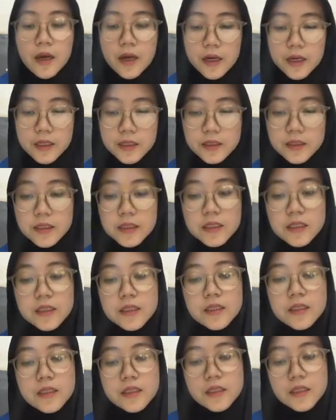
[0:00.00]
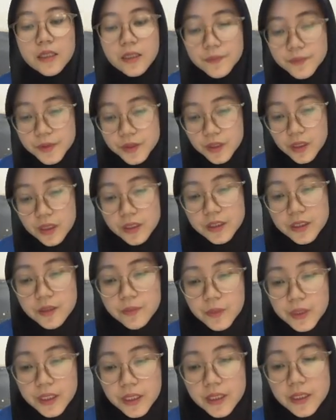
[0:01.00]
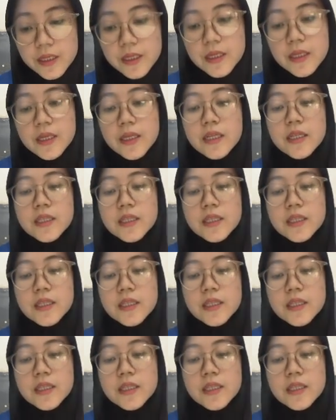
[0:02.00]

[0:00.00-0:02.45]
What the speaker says: And the deep structure meaning, it